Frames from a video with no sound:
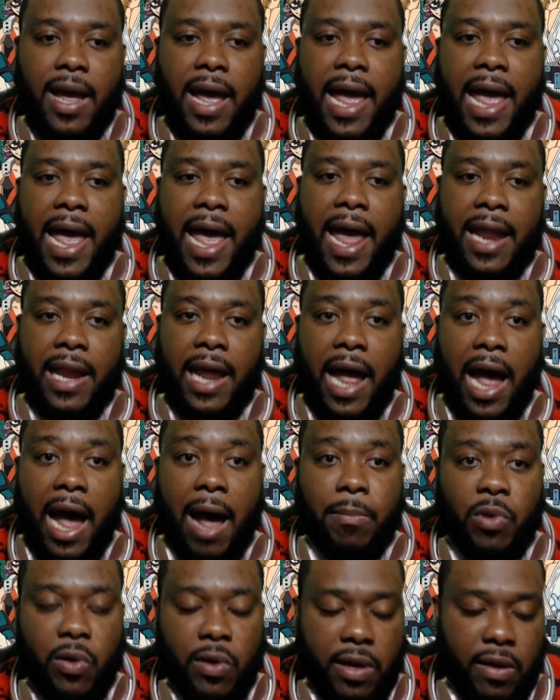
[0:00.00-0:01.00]
And
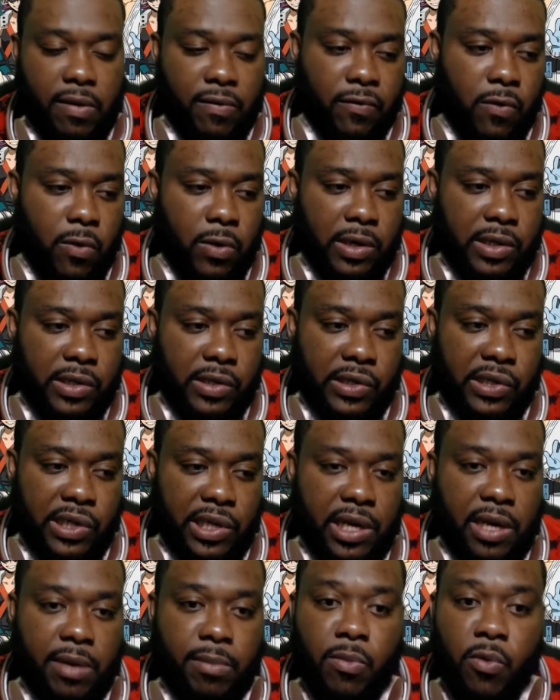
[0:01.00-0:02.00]
I'm looking forward to
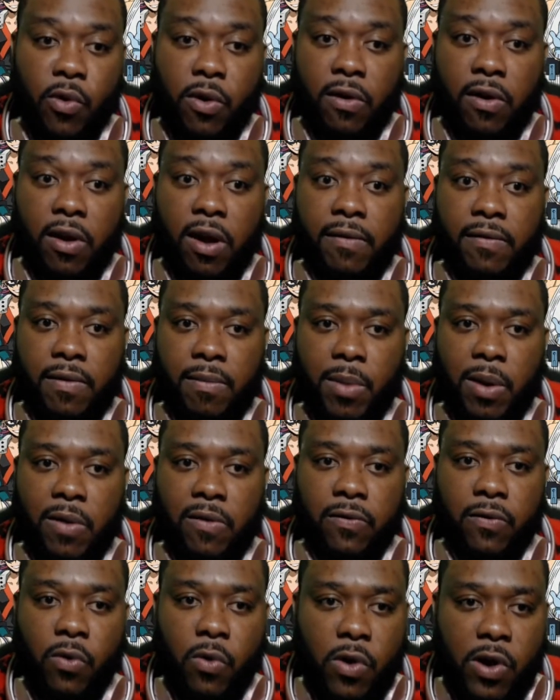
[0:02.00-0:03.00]
seeing more of him,
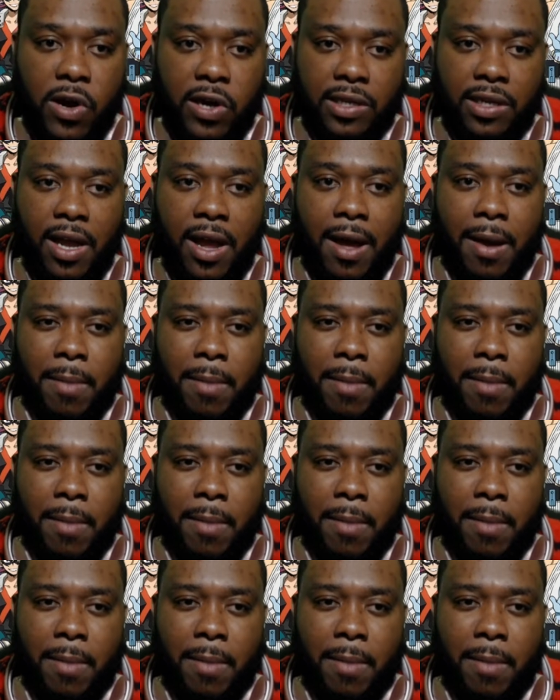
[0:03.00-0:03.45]
of course,